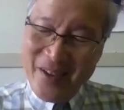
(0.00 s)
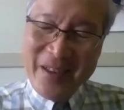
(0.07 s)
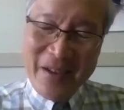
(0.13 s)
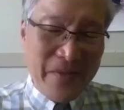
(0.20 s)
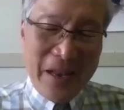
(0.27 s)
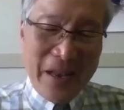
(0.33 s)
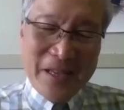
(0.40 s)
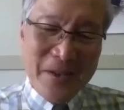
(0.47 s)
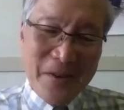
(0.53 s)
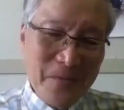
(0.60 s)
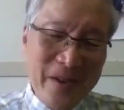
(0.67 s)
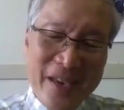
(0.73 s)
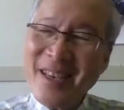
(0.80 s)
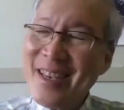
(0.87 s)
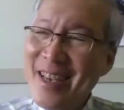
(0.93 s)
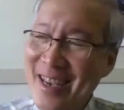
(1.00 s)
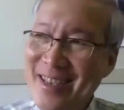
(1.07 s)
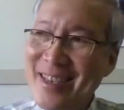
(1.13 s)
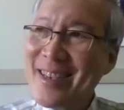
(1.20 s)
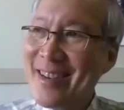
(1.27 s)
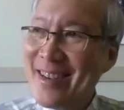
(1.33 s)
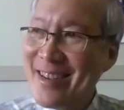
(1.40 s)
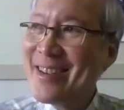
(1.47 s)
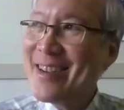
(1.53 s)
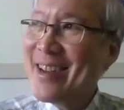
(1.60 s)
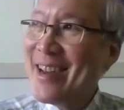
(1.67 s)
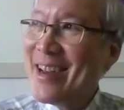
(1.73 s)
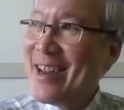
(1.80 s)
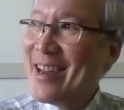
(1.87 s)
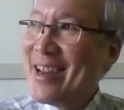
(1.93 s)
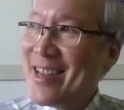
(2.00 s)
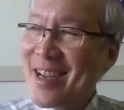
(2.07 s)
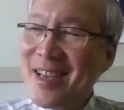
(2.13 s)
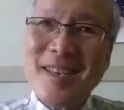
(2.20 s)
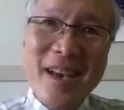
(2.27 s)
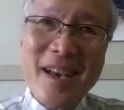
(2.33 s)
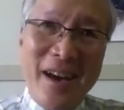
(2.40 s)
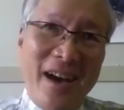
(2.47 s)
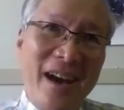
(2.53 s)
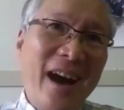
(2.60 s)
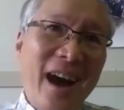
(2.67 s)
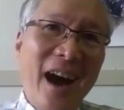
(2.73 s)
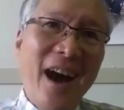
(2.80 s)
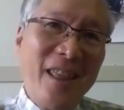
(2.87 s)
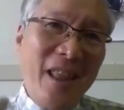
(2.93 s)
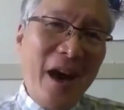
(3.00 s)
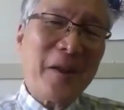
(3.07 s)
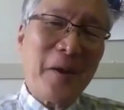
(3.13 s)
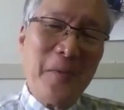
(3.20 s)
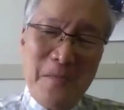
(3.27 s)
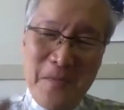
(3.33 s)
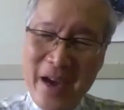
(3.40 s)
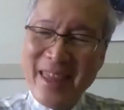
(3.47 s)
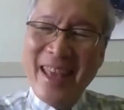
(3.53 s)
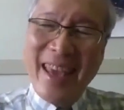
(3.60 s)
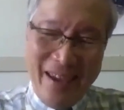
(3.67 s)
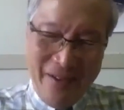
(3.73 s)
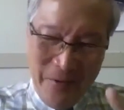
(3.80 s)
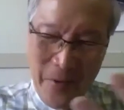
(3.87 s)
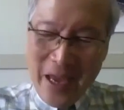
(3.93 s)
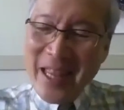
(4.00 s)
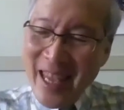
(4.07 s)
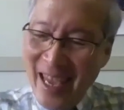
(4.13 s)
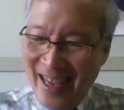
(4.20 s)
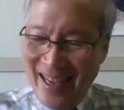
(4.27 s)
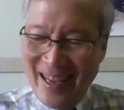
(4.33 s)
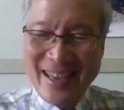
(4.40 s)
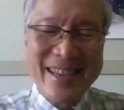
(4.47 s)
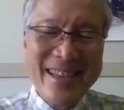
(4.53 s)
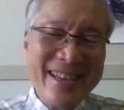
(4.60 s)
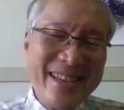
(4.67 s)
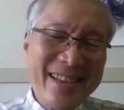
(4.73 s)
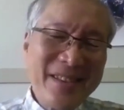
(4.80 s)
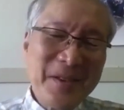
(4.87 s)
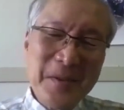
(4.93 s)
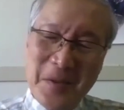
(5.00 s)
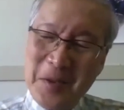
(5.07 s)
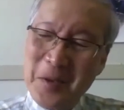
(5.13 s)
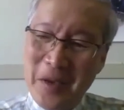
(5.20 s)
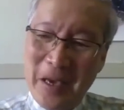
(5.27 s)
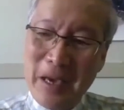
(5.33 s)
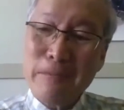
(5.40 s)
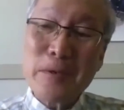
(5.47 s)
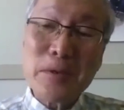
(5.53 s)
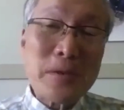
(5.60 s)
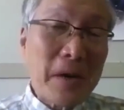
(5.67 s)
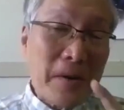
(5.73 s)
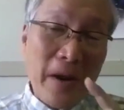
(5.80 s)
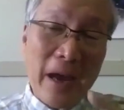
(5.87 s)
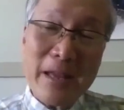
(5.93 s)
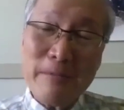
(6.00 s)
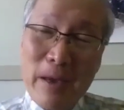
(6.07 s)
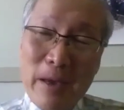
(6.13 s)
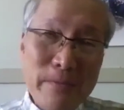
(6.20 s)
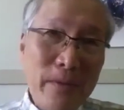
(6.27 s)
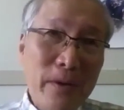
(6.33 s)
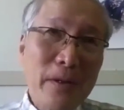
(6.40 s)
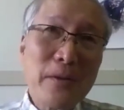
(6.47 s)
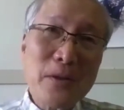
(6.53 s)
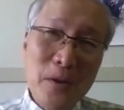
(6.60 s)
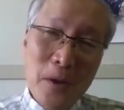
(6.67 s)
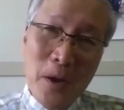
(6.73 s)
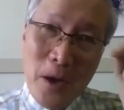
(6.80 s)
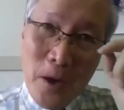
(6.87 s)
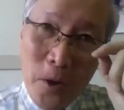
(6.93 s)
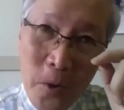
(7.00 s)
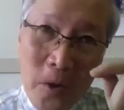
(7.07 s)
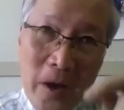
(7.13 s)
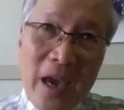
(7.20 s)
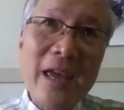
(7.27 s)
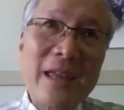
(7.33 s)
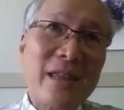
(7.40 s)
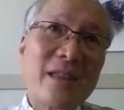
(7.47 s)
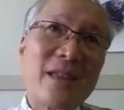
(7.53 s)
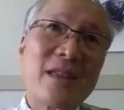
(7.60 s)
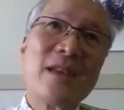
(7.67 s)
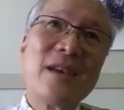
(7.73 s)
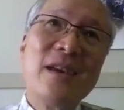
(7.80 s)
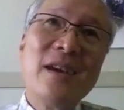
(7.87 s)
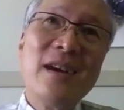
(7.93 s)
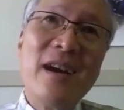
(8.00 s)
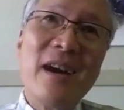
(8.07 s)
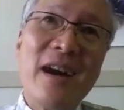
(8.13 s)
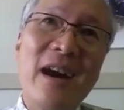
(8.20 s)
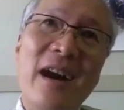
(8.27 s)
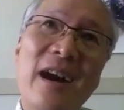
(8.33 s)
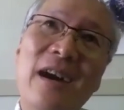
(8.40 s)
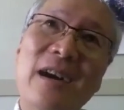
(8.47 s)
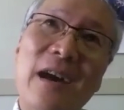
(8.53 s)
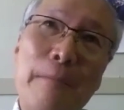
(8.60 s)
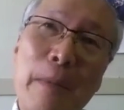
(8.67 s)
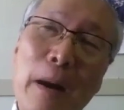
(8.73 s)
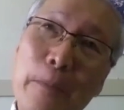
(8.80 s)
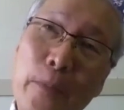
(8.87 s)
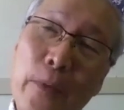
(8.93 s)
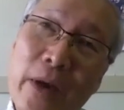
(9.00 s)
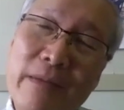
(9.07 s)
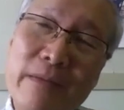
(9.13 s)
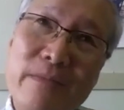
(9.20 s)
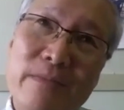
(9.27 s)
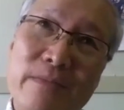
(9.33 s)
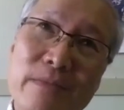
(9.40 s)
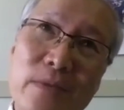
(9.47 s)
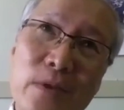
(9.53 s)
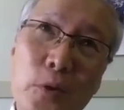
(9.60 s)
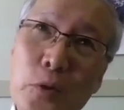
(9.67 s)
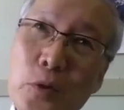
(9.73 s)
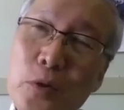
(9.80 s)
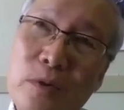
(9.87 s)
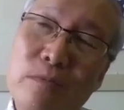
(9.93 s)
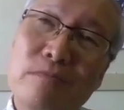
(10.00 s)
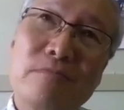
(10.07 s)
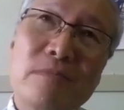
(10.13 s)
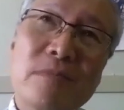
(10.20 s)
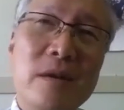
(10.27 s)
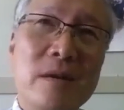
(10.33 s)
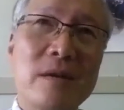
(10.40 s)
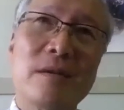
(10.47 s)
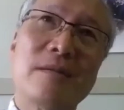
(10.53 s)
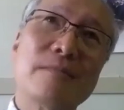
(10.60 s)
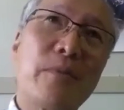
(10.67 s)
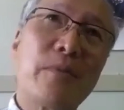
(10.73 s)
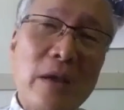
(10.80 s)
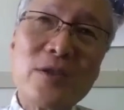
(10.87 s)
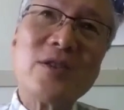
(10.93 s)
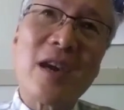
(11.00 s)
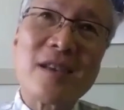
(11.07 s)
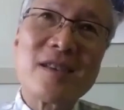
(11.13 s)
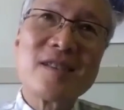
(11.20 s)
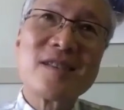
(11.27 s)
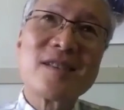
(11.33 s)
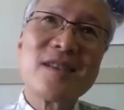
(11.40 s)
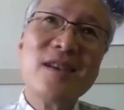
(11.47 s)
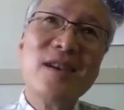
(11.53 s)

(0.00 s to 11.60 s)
The philanthropist is just a lot of money waiting to give to the right people who can come up with good projects.